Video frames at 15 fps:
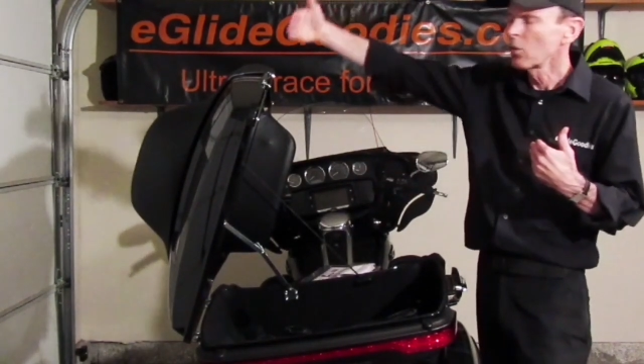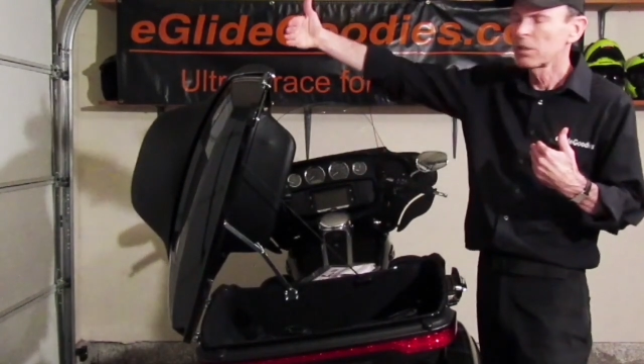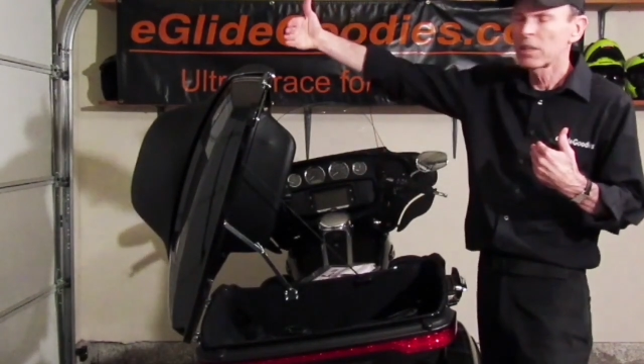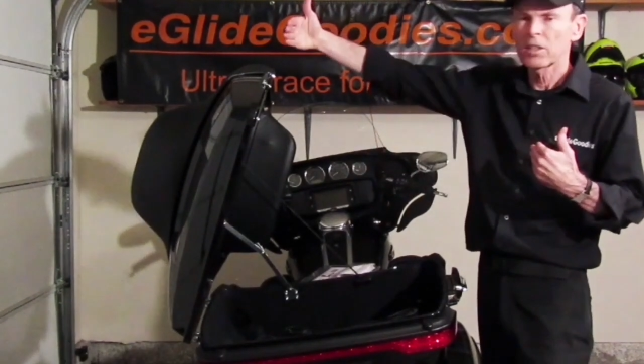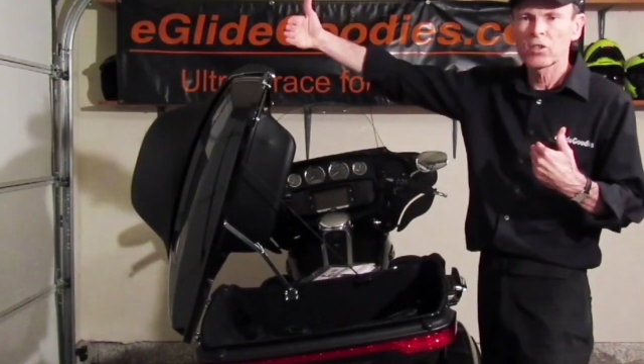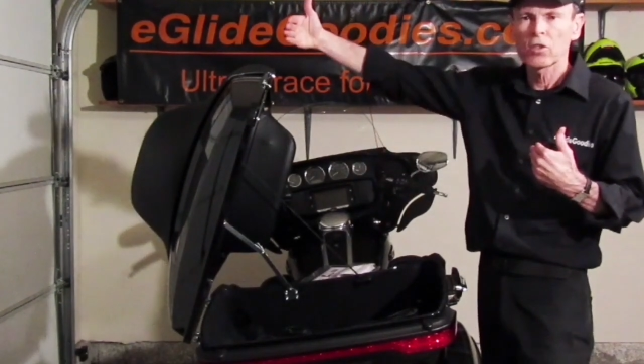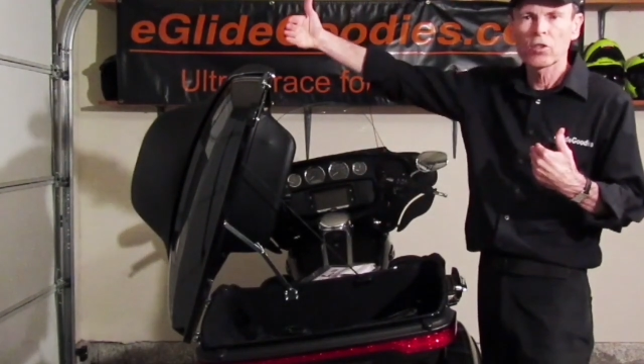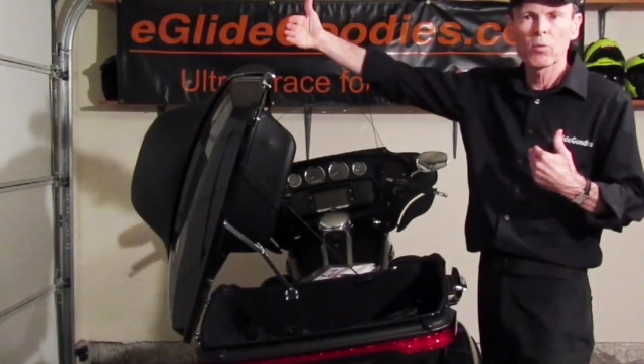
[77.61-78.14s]

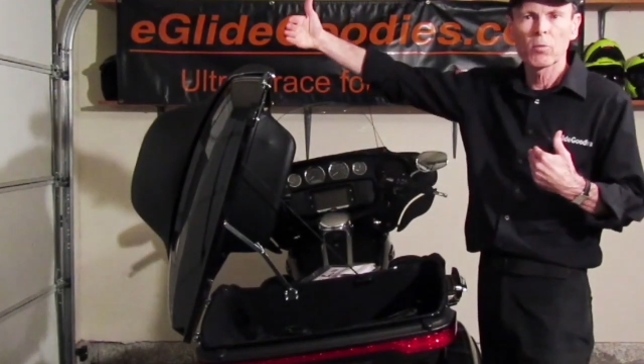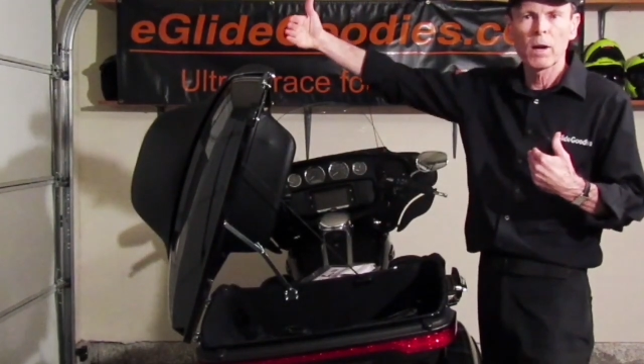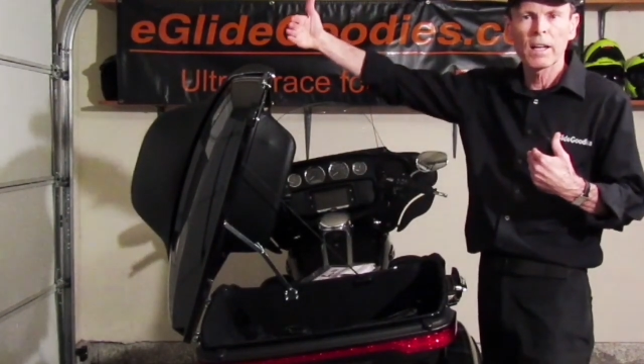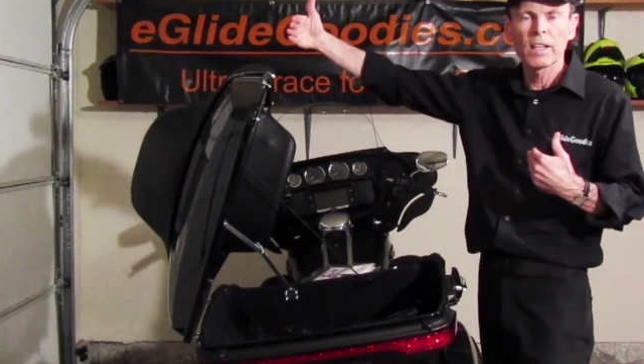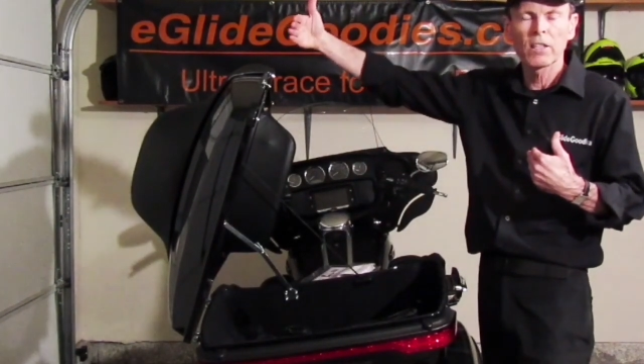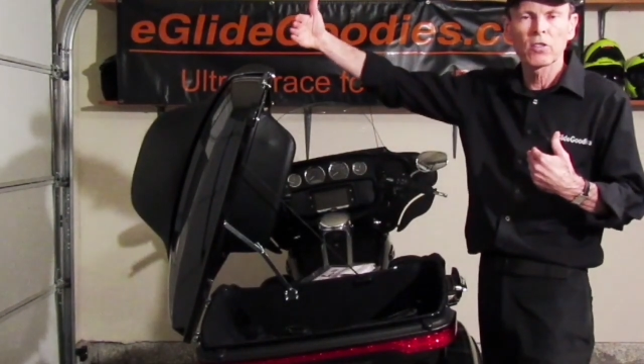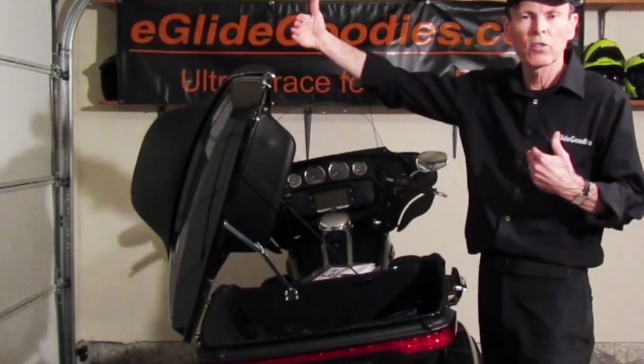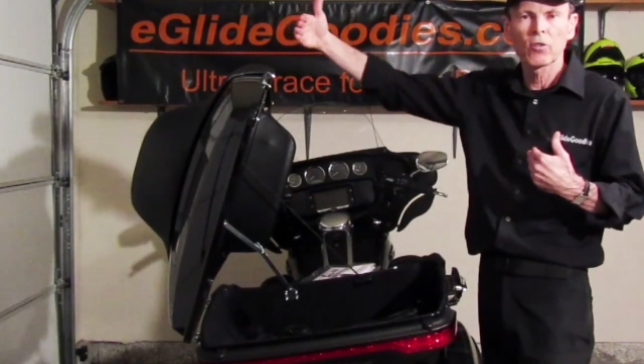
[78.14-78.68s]
next to your
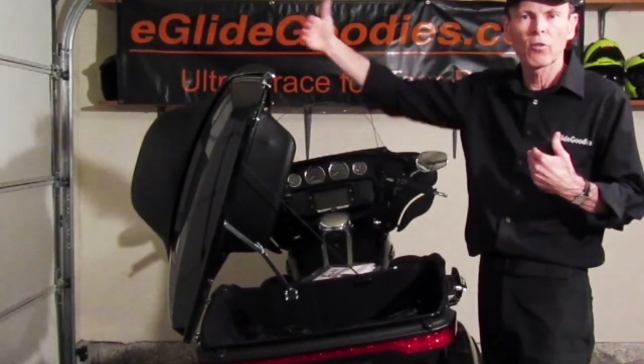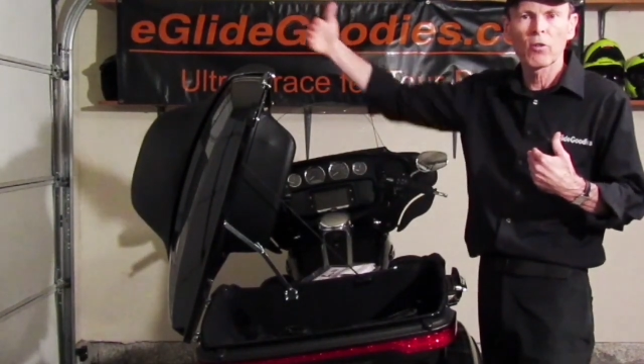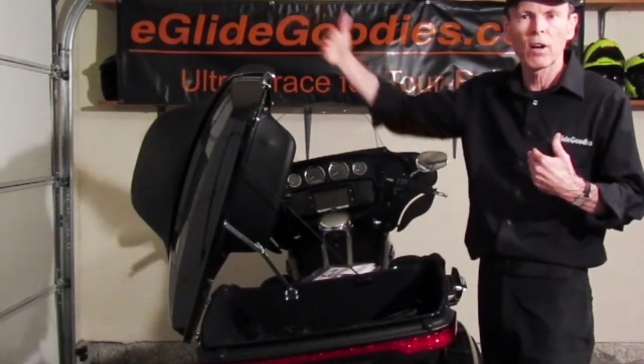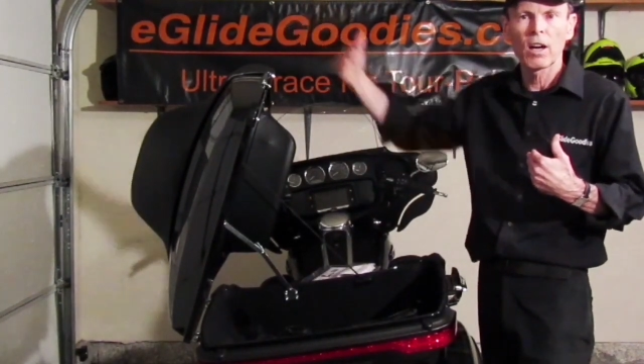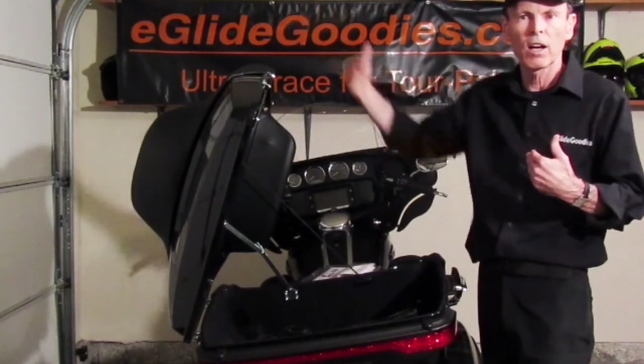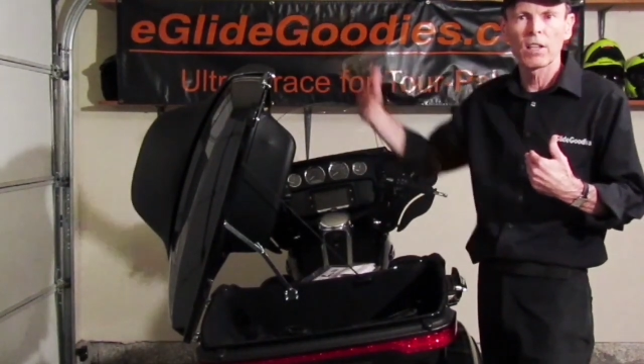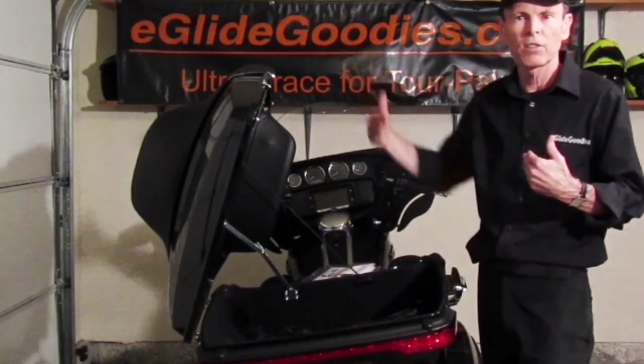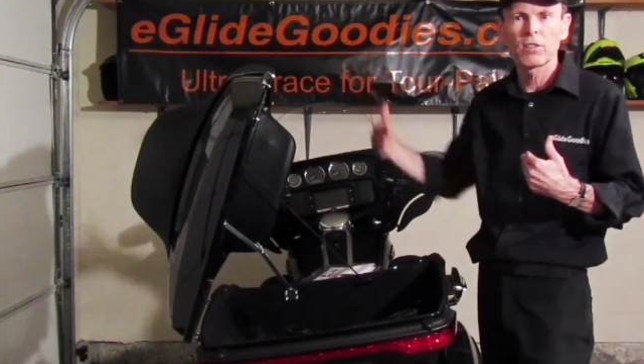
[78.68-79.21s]
bike in your
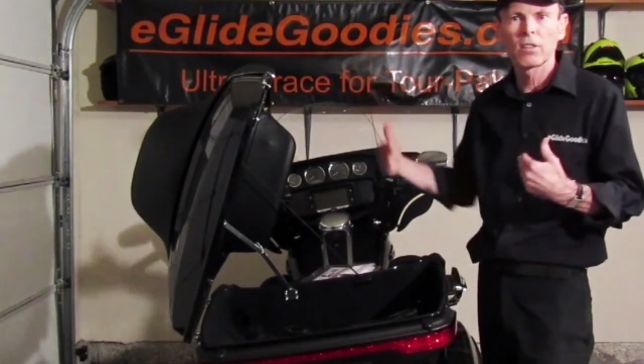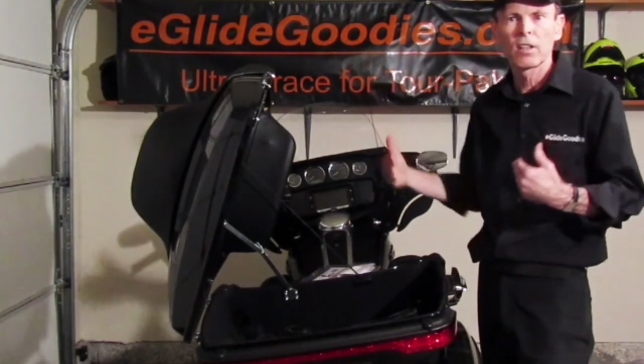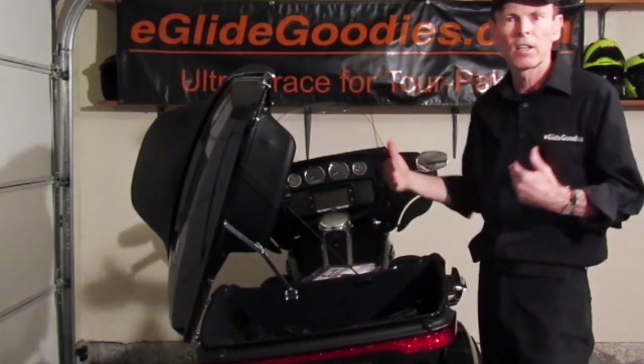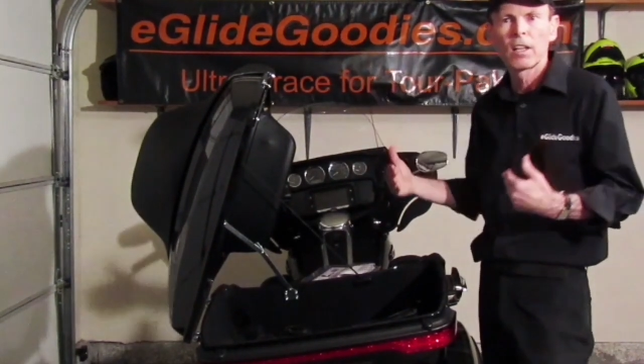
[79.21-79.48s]
garage,